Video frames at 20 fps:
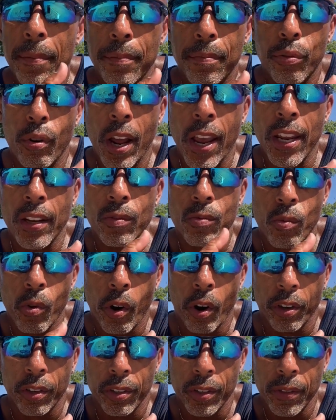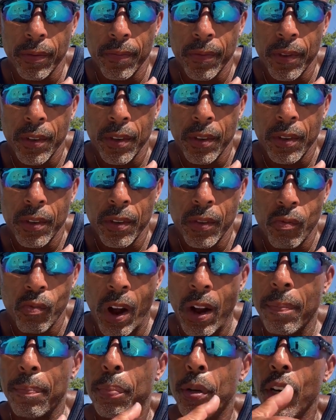brain works.
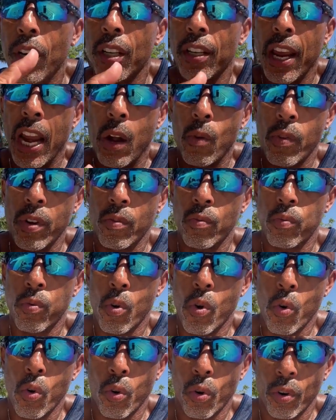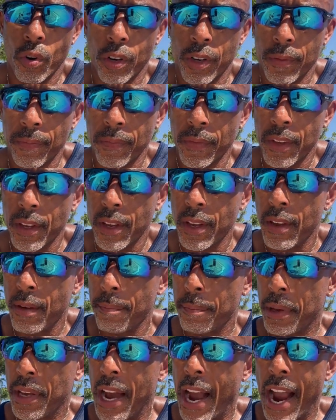By putting a reward
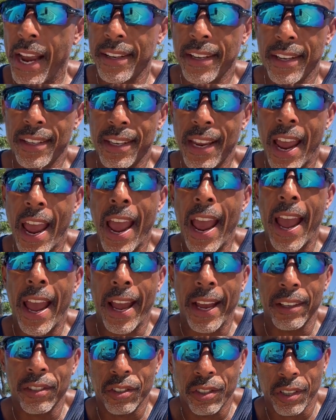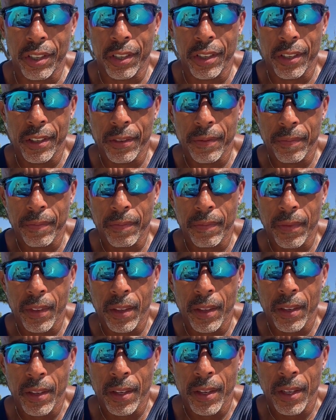behind a task,
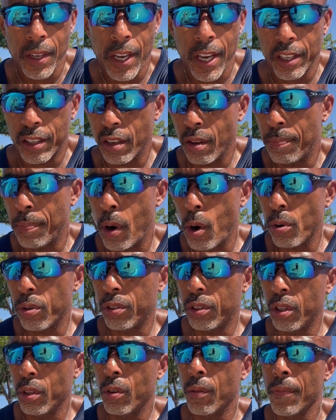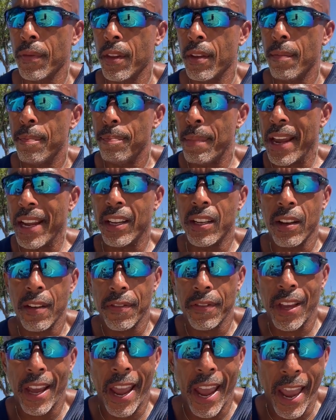it's supposed to make
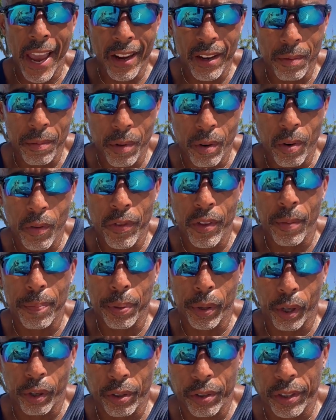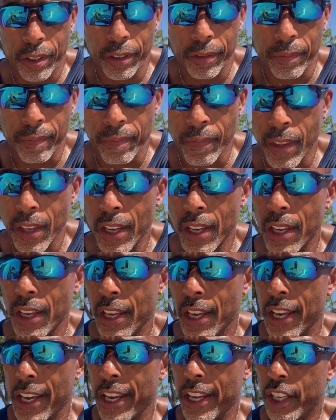the animal, the person,
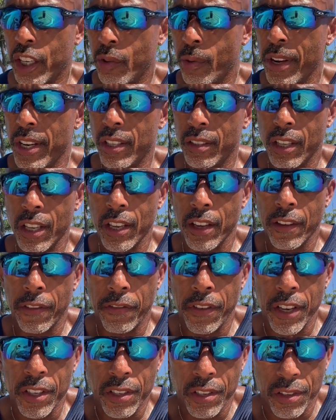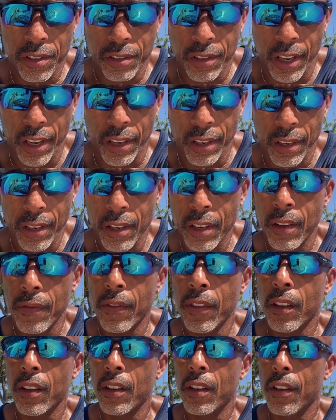increase the efficiency,
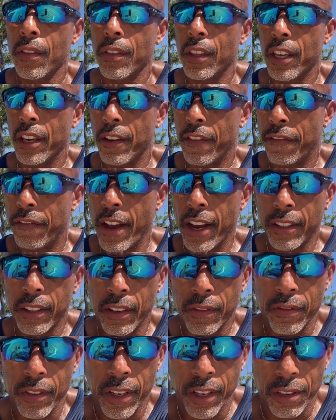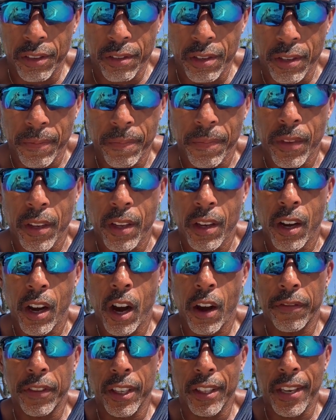the effectiveness
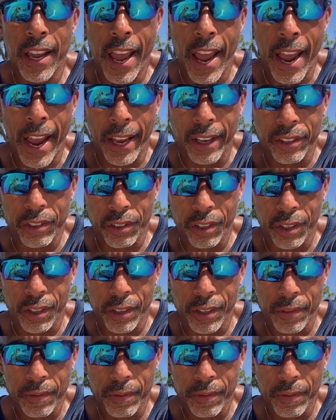of the task,